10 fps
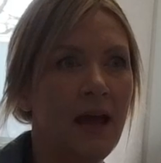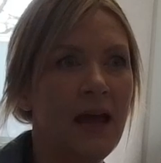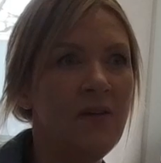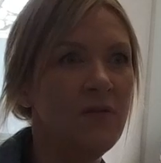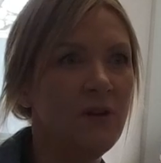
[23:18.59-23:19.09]

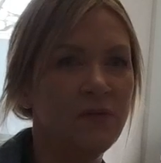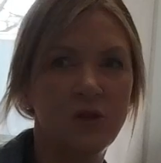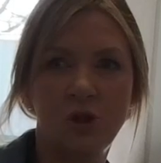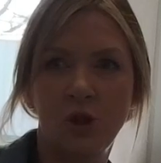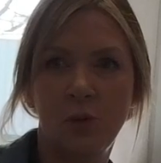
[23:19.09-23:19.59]
Even if
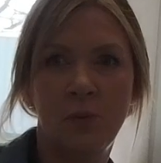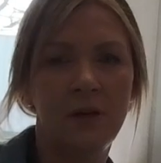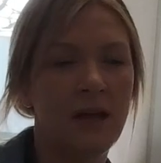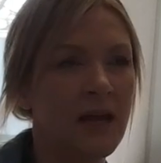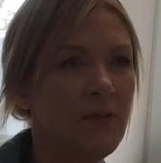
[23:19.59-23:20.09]
it's
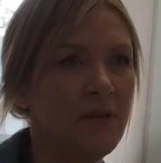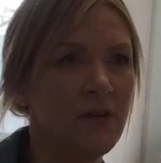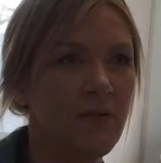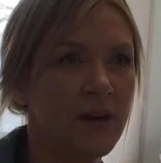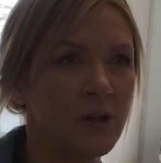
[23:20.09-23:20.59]
stupid, even
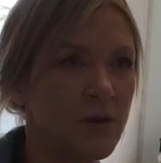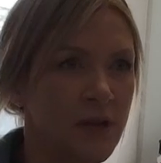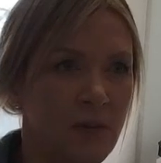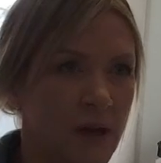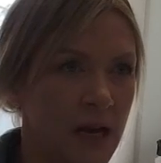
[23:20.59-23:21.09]
if I don't
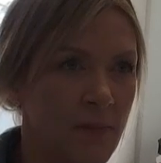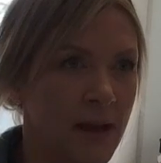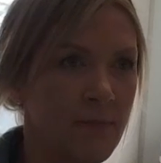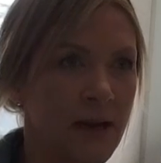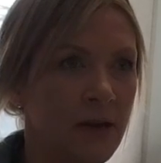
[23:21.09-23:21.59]
think we're going to
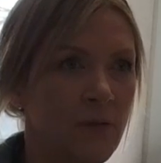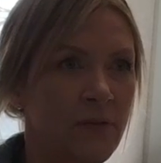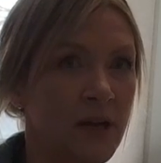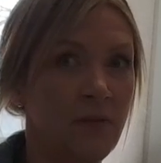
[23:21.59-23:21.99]
make money off it,